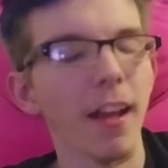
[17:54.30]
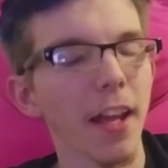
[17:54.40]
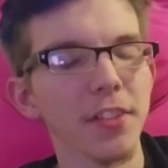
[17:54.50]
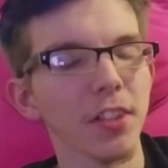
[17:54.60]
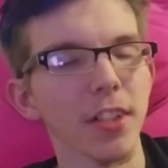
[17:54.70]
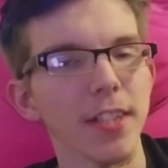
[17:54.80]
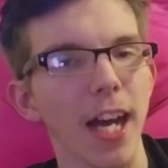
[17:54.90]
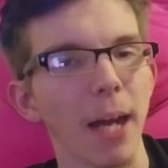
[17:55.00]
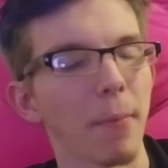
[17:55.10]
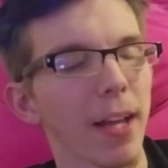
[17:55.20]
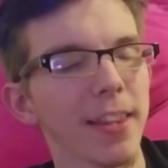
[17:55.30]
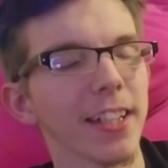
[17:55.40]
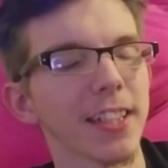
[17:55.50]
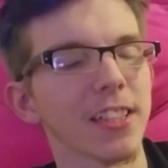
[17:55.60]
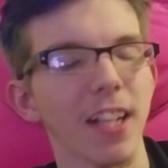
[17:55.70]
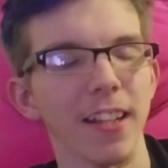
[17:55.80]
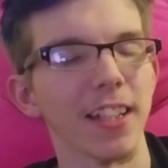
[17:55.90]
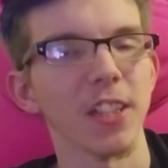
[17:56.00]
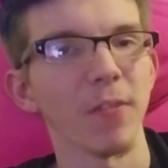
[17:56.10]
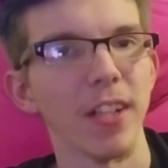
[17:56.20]
It's a good time. I think it's
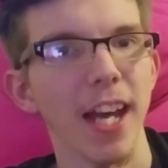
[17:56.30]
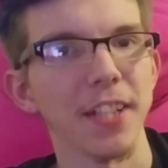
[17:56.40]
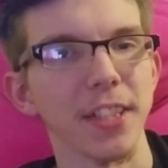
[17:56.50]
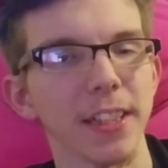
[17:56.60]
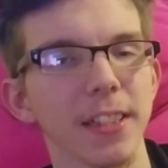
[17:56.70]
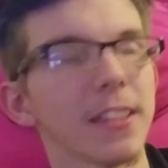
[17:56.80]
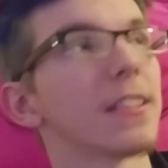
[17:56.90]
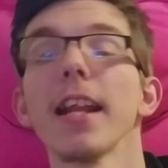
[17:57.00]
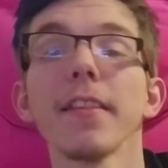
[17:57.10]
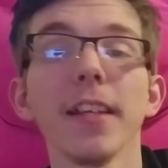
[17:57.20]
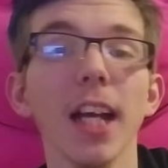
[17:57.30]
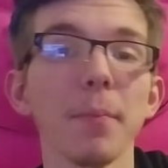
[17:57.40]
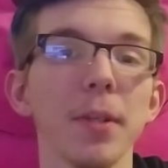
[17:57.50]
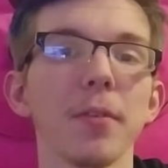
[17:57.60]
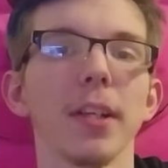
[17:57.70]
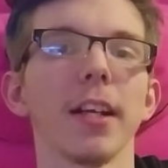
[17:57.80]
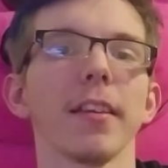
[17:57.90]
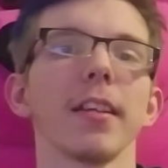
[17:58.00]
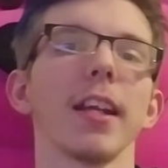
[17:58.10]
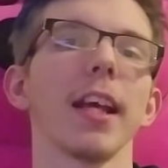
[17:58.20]
fantastic. I didn't think I'd be doing
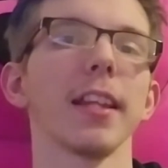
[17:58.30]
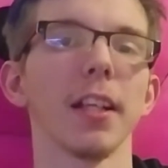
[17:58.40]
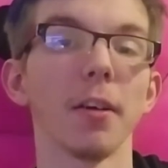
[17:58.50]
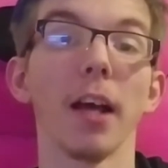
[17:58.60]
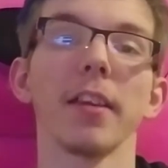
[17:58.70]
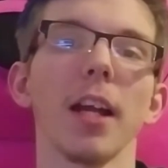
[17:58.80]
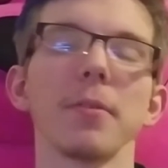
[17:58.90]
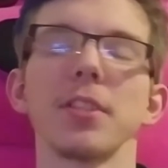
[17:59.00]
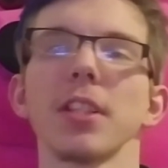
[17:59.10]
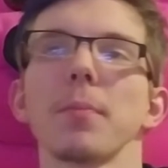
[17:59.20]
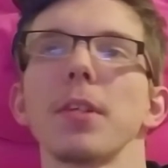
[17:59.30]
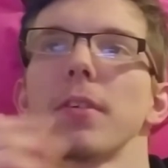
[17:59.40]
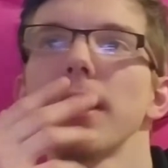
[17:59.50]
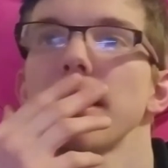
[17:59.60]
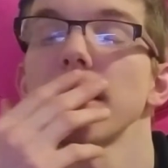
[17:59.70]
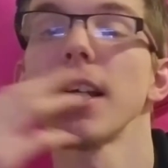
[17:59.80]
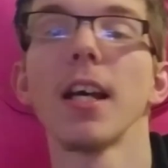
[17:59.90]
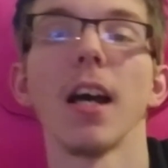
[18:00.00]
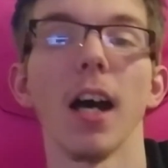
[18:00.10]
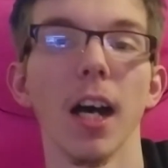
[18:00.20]
anything today. I thought I was just gonna be doing this.
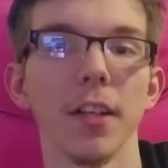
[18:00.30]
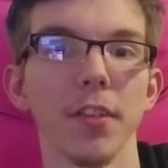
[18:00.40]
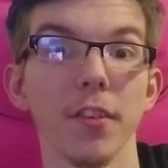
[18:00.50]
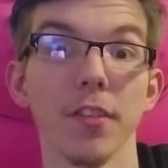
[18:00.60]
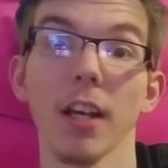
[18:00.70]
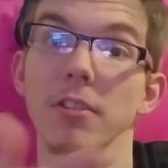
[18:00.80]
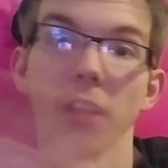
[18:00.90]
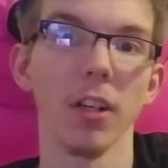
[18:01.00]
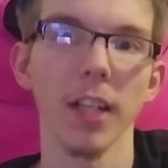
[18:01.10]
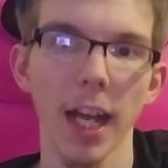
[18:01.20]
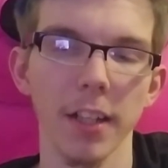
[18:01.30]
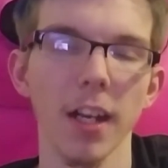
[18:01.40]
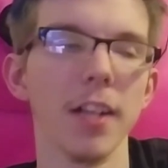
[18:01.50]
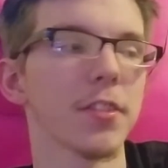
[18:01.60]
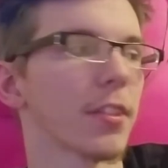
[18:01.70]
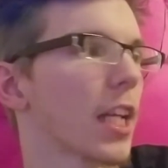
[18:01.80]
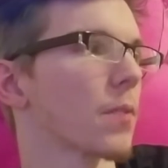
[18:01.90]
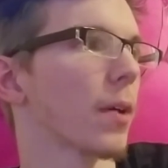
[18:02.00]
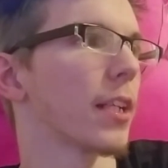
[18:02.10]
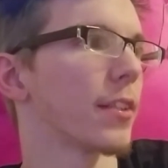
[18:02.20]
Turns out Charlie had a concert.
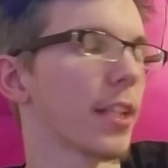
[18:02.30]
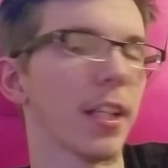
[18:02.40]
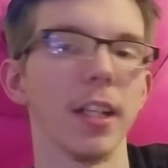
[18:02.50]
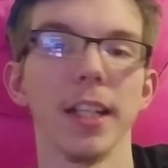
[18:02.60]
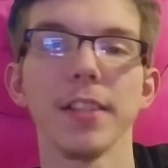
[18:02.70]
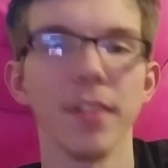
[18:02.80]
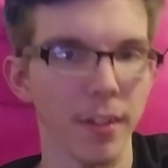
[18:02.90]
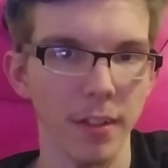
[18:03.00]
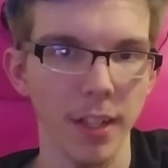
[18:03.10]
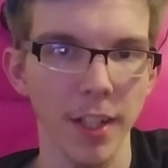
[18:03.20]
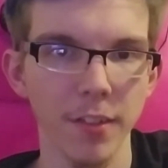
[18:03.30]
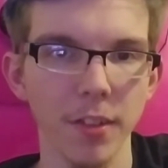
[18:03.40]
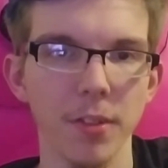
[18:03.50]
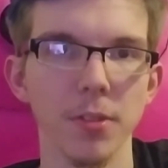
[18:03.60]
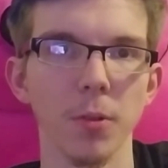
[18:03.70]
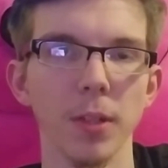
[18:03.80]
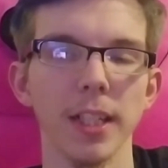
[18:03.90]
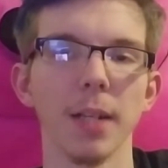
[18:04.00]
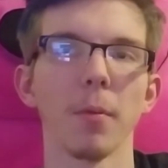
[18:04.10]
That's why he's here. He's still in school. He did